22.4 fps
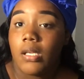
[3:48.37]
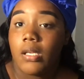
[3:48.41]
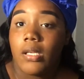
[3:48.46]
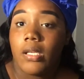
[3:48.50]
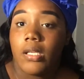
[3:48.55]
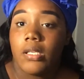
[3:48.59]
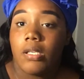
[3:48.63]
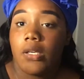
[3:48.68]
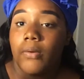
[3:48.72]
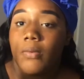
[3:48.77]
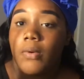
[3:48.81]

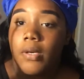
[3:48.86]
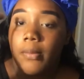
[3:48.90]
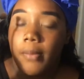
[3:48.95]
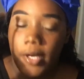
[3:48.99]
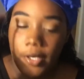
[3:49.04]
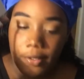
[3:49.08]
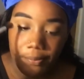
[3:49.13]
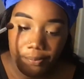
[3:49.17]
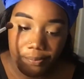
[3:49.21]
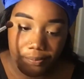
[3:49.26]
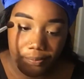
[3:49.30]
and don't worry
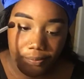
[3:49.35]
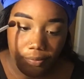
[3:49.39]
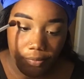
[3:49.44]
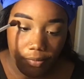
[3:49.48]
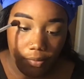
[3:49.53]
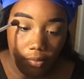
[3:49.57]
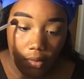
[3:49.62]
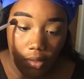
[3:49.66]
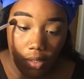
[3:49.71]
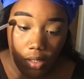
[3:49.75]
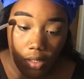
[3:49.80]
about them.
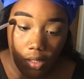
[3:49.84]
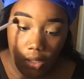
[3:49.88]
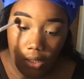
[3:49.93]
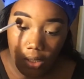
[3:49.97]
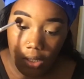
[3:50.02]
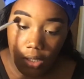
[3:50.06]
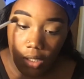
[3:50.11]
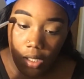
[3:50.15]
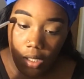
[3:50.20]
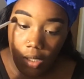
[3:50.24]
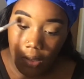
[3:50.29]

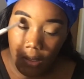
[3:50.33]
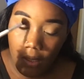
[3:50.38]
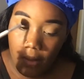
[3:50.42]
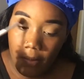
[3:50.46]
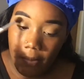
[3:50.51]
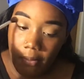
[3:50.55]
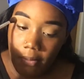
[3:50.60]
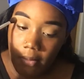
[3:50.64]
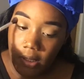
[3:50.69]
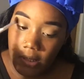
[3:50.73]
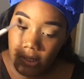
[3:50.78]

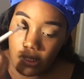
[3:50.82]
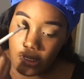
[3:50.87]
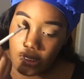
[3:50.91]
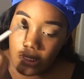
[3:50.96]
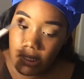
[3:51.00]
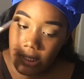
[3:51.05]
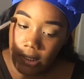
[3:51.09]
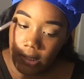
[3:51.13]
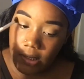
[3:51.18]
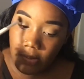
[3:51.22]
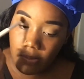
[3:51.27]
But
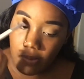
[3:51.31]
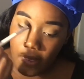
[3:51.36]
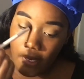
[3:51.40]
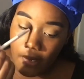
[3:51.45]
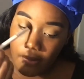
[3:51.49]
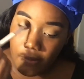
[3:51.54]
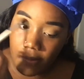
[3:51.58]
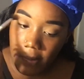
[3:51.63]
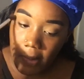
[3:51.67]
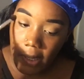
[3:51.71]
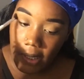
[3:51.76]
this is a
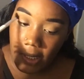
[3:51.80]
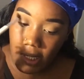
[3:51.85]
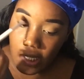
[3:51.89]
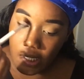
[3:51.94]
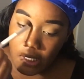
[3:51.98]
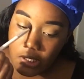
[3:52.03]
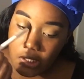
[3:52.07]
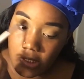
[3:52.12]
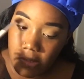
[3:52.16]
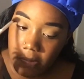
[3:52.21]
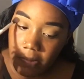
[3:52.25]
problem I
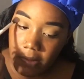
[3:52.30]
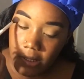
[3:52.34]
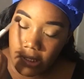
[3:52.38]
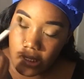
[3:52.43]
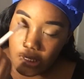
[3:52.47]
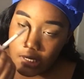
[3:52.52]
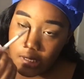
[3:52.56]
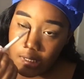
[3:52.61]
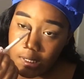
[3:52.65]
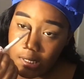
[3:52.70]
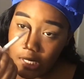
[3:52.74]
can't just put
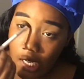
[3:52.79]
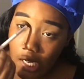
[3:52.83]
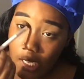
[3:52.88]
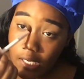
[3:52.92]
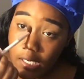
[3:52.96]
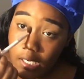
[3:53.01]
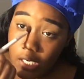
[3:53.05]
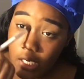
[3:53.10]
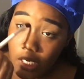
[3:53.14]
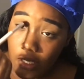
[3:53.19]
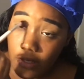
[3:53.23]
to the side,
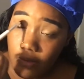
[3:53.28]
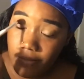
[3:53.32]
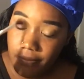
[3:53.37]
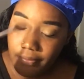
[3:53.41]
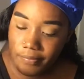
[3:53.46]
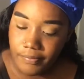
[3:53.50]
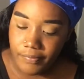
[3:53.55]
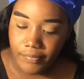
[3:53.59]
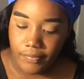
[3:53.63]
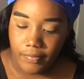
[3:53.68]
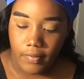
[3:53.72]
you know.
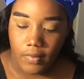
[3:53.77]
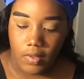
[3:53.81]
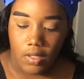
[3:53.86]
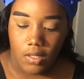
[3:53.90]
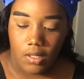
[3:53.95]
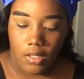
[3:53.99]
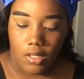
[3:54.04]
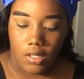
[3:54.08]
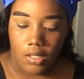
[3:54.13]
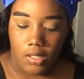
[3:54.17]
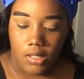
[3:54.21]

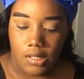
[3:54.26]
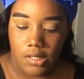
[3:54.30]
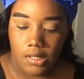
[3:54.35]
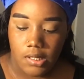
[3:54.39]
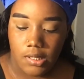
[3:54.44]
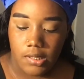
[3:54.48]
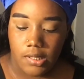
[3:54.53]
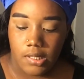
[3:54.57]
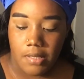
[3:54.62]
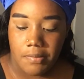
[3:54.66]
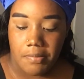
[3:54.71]
This
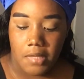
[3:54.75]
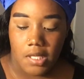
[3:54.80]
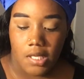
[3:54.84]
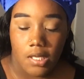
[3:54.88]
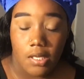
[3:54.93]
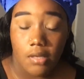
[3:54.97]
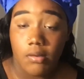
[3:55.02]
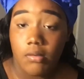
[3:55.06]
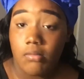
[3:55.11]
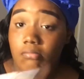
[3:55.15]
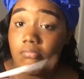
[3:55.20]
is something
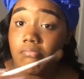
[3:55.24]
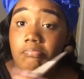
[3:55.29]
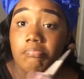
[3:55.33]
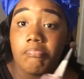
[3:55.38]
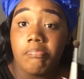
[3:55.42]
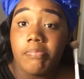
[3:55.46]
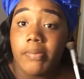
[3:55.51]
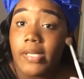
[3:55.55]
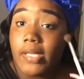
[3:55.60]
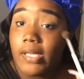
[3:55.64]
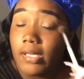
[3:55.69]

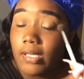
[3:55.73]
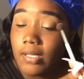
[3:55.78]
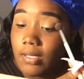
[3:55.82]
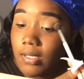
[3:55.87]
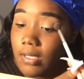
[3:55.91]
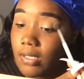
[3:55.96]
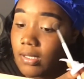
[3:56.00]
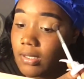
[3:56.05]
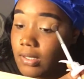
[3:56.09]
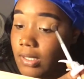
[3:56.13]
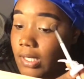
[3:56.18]
big
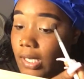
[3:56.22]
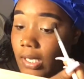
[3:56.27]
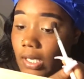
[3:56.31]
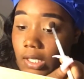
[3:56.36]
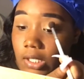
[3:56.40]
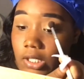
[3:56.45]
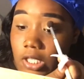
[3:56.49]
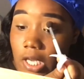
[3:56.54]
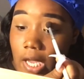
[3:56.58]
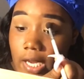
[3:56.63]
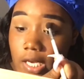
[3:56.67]
that
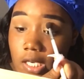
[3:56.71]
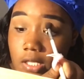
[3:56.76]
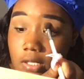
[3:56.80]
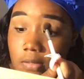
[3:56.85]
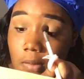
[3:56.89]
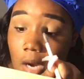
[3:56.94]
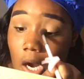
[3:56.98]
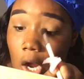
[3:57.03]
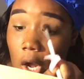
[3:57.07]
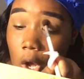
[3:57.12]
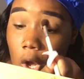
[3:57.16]
could change
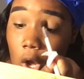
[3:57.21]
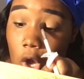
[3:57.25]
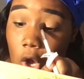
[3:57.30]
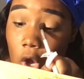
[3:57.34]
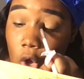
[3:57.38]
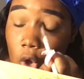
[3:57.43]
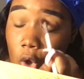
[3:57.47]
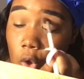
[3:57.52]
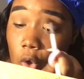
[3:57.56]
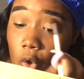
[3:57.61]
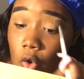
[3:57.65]
my
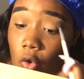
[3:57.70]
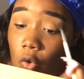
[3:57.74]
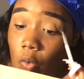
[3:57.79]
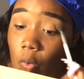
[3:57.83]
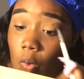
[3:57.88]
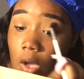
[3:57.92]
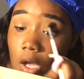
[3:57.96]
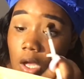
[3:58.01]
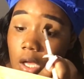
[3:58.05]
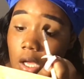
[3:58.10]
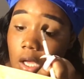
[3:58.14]
whole
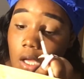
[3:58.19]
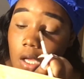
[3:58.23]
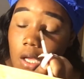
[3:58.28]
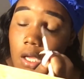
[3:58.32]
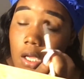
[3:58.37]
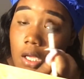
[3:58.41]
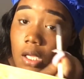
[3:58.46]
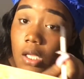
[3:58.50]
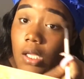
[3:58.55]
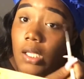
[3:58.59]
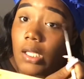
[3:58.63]

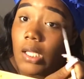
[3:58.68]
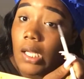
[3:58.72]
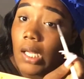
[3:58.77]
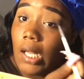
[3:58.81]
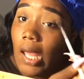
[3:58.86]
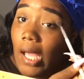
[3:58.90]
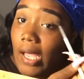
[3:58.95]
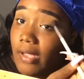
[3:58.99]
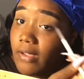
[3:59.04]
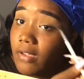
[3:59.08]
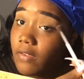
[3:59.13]

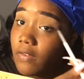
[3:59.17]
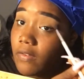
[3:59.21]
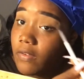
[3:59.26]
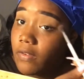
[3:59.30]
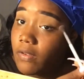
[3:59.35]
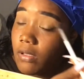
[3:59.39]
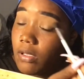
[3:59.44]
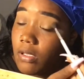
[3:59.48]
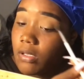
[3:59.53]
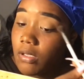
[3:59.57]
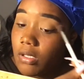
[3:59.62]
life.
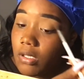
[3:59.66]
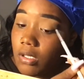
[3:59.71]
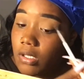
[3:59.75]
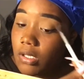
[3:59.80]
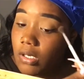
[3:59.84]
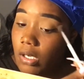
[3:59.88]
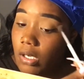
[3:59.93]
You